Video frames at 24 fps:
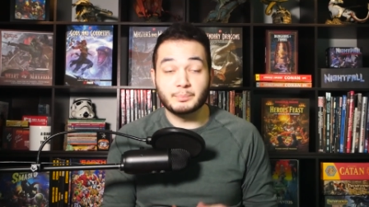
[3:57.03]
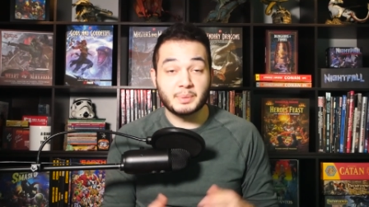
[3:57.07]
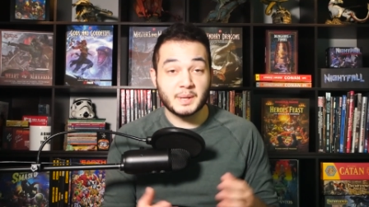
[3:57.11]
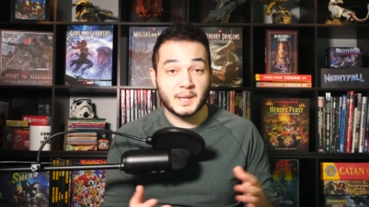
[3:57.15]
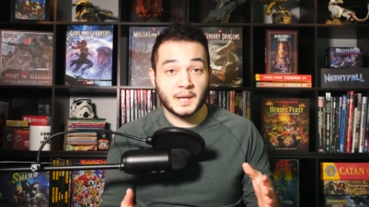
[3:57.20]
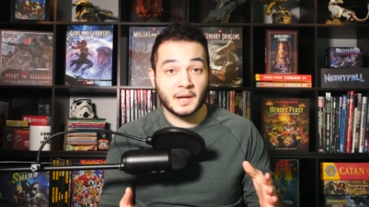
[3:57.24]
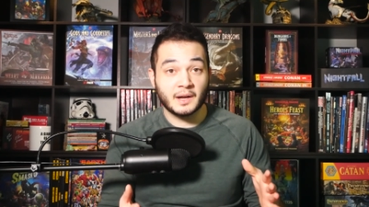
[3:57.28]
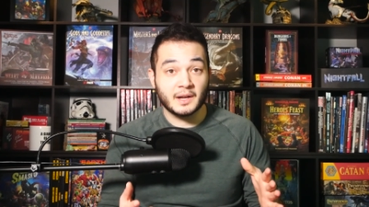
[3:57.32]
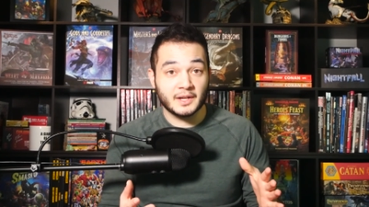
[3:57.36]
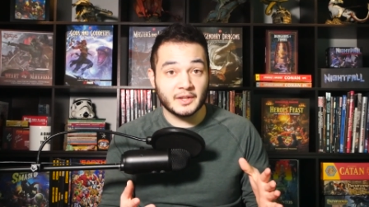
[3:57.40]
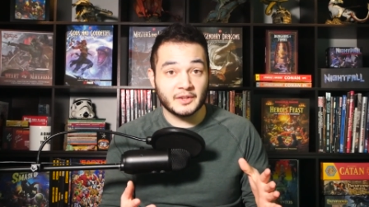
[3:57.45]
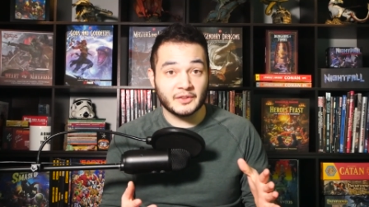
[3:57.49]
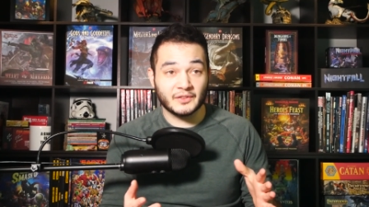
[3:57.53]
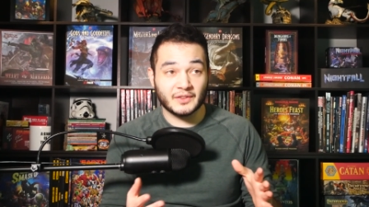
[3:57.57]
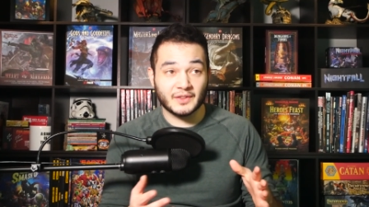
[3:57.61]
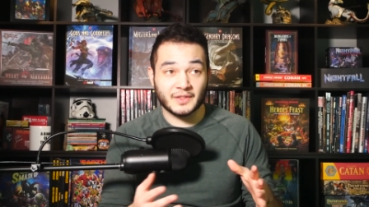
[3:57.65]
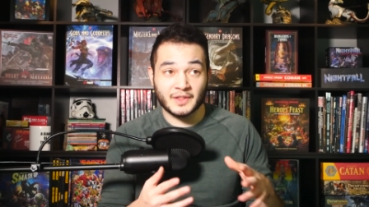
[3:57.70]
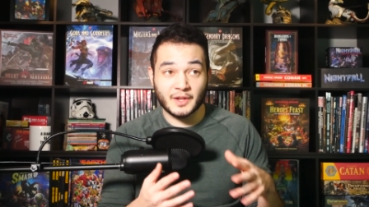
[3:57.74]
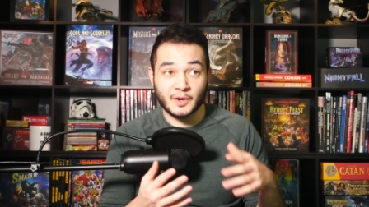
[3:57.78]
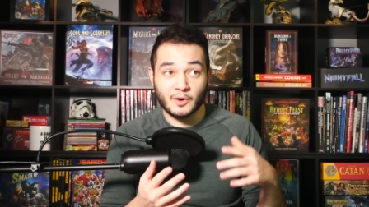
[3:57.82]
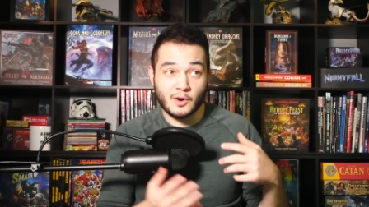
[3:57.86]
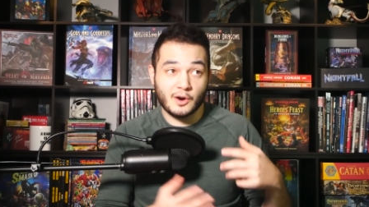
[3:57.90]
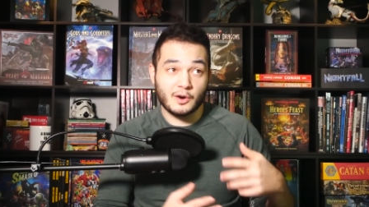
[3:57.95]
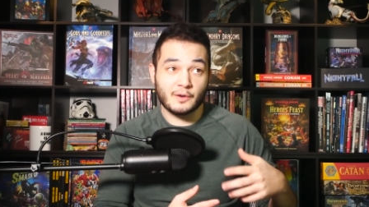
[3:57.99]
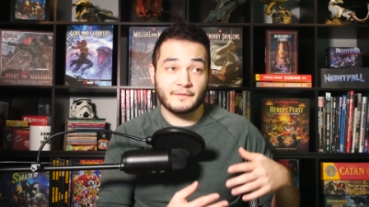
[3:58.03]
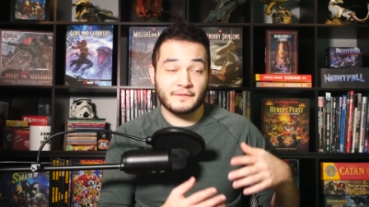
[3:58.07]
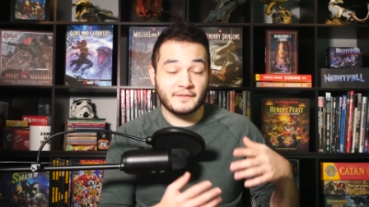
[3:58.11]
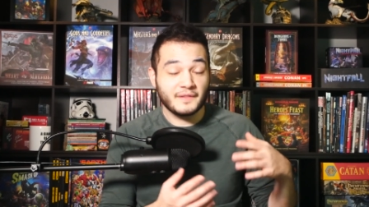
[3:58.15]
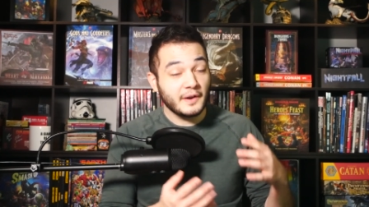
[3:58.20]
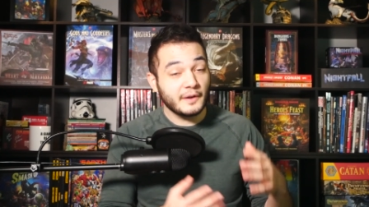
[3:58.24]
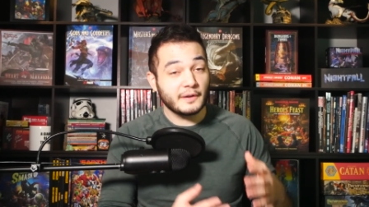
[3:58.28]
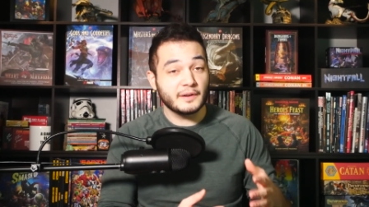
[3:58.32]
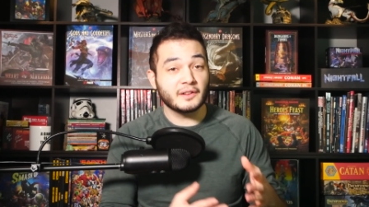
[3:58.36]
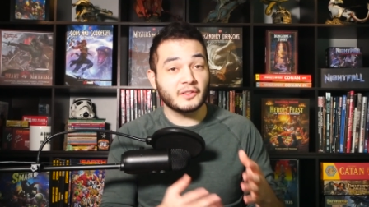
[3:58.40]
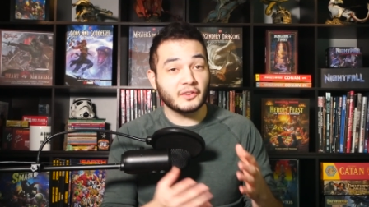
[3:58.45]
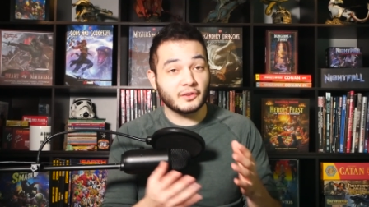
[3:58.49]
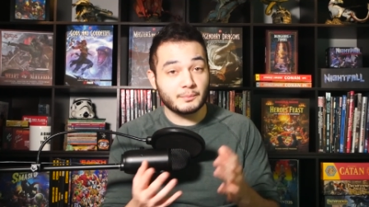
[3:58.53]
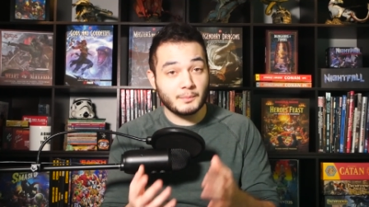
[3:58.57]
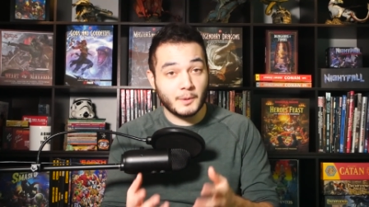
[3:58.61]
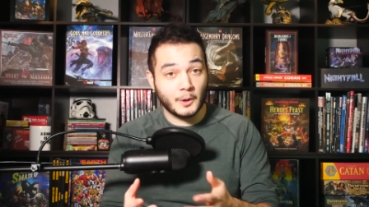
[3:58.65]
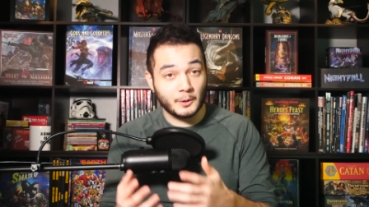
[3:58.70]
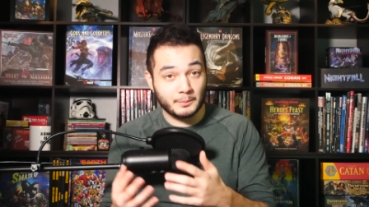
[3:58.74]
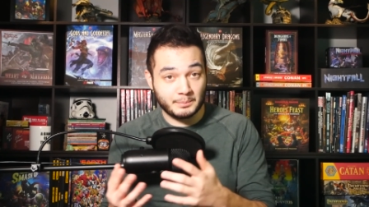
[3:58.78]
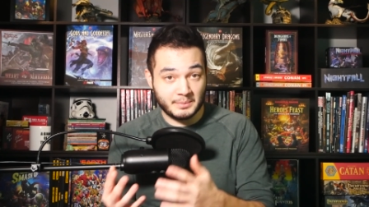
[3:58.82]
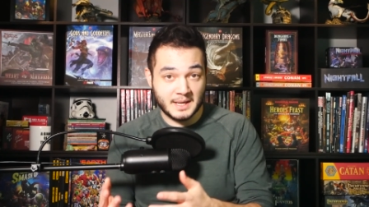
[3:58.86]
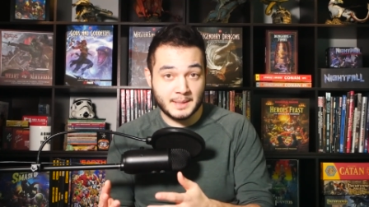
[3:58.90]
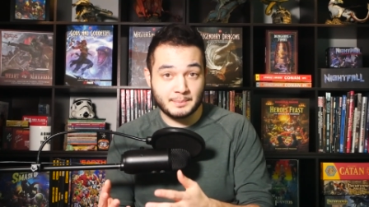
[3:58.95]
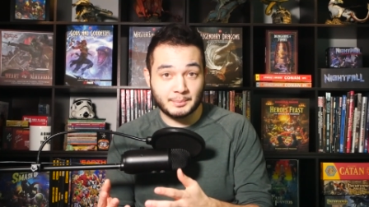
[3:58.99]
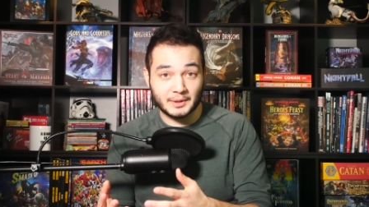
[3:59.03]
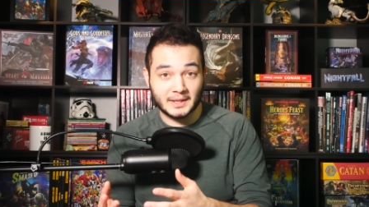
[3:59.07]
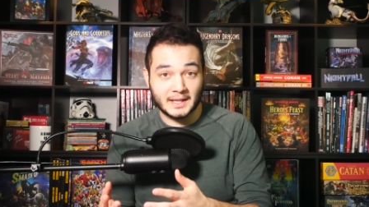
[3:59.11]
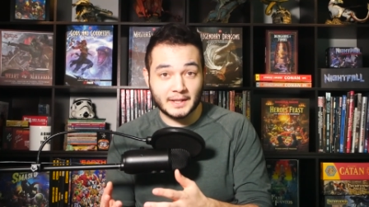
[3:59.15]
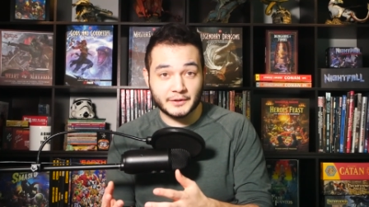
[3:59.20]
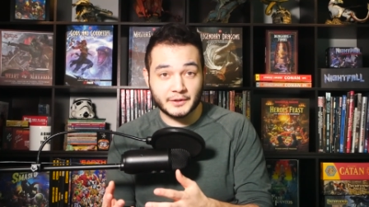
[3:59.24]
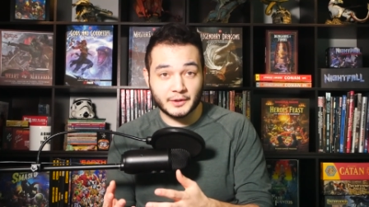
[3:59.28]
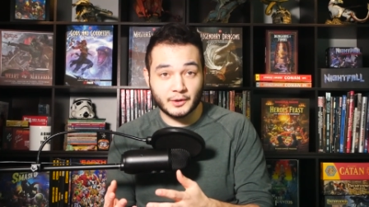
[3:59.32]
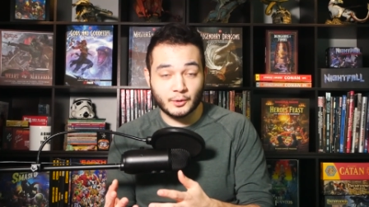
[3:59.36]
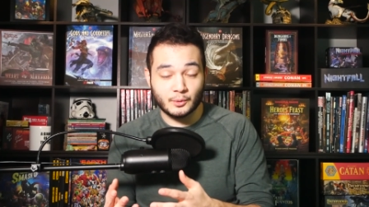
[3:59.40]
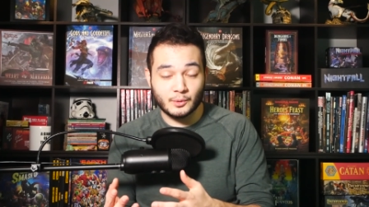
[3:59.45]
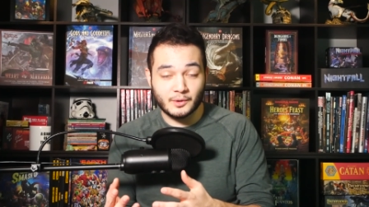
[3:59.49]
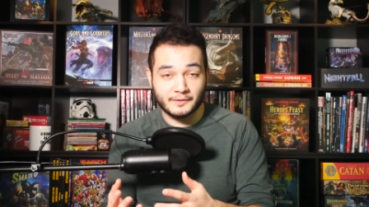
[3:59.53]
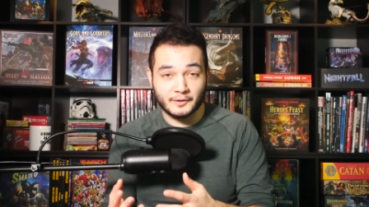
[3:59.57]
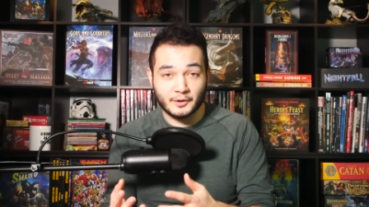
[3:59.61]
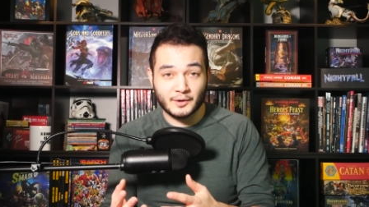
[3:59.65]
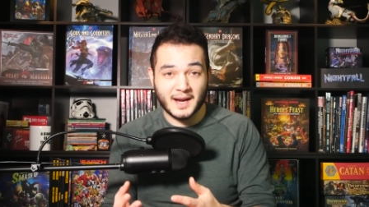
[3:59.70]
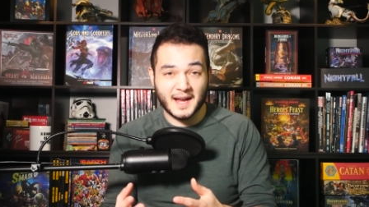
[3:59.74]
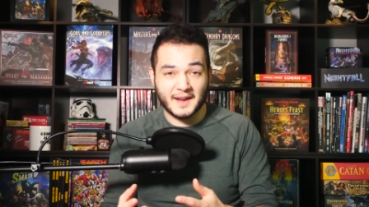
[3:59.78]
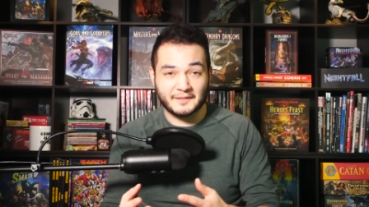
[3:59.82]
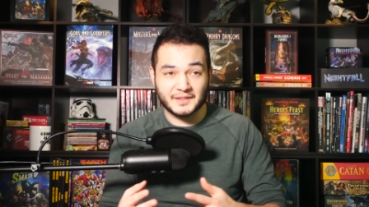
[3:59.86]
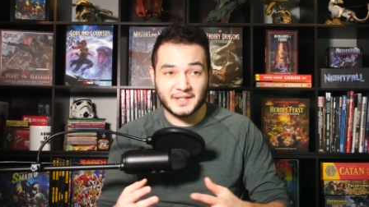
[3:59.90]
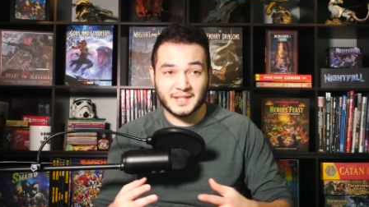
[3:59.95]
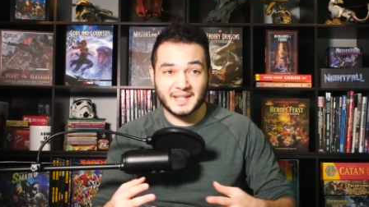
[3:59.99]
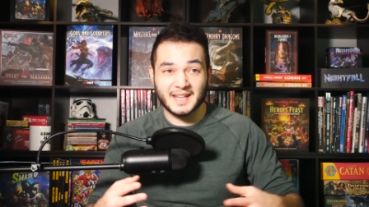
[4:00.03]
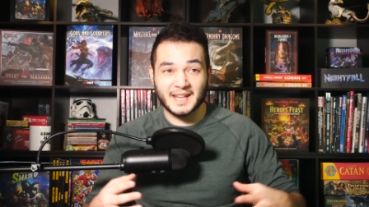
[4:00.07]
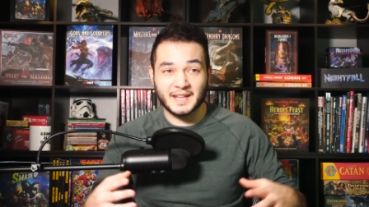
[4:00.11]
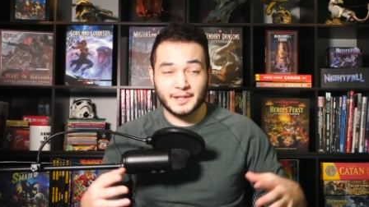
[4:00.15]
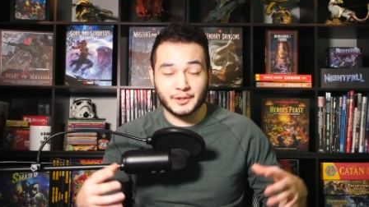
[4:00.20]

because there are very smart people out there who have crafted